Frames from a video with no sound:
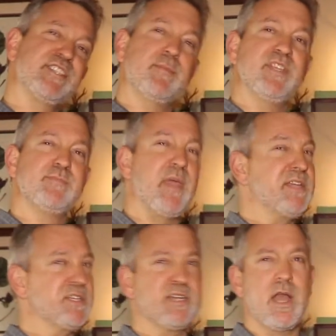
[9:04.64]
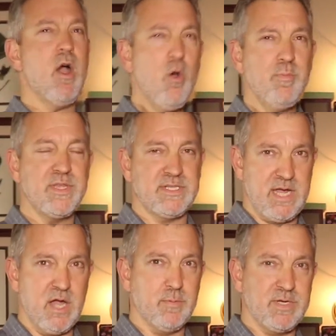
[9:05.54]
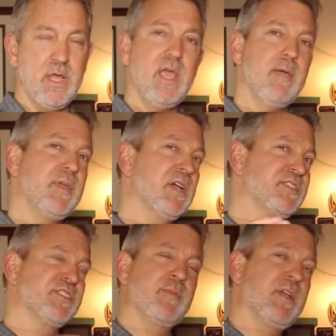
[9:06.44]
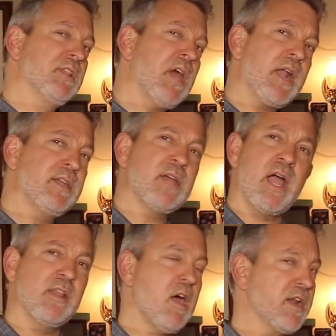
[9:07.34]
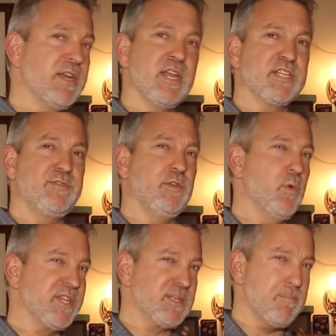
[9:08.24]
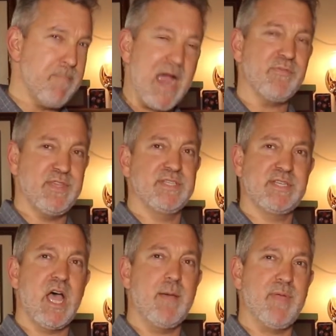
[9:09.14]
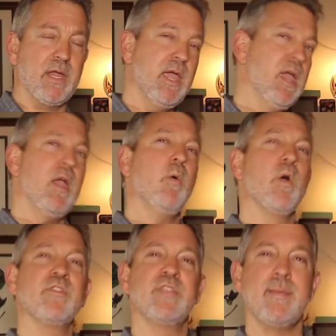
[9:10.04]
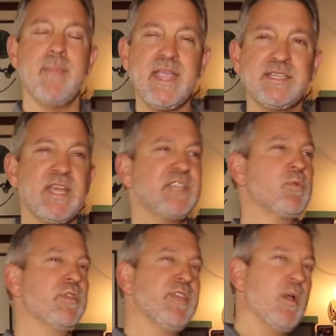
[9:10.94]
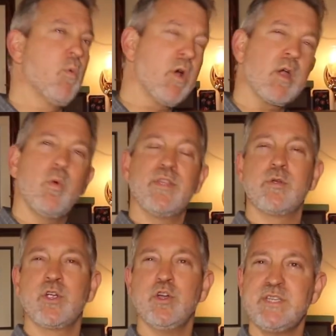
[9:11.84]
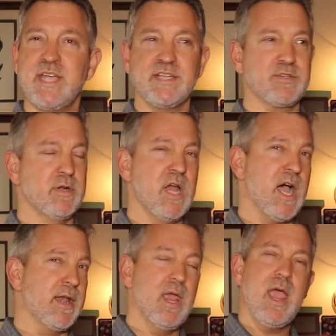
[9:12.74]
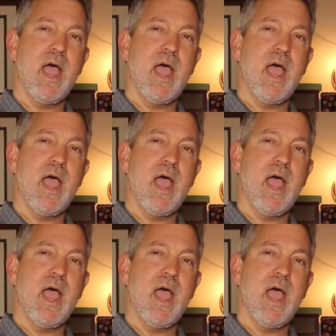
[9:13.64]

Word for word: some of these basics, and I hope this helped, because there's going to be a lot of dialogue in the next few weeks about this topic, whether they make sense, whether they work, whether they're good tests or not.